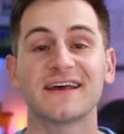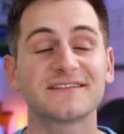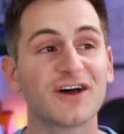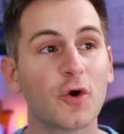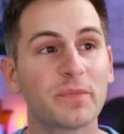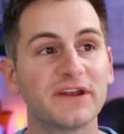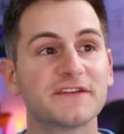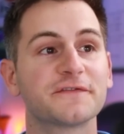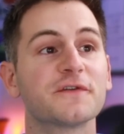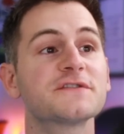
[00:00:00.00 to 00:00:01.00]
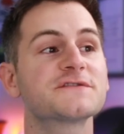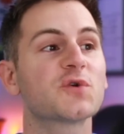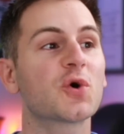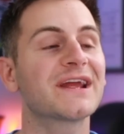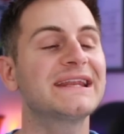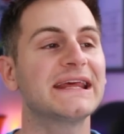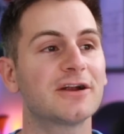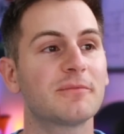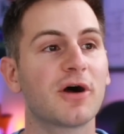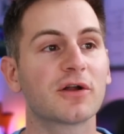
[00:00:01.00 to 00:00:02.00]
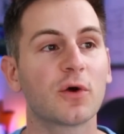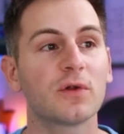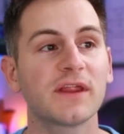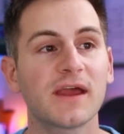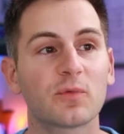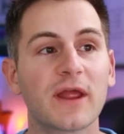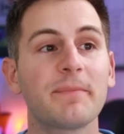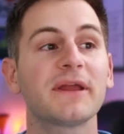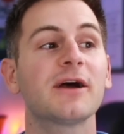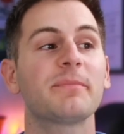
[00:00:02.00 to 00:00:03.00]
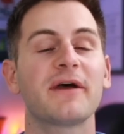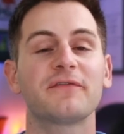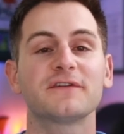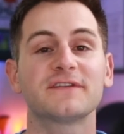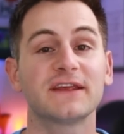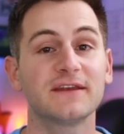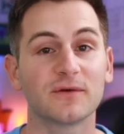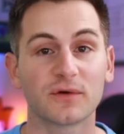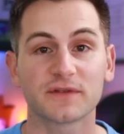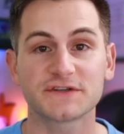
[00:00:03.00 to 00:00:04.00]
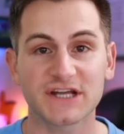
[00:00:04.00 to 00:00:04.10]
Tesla opened its first store in Inner Mongolia, ramping up efforts in North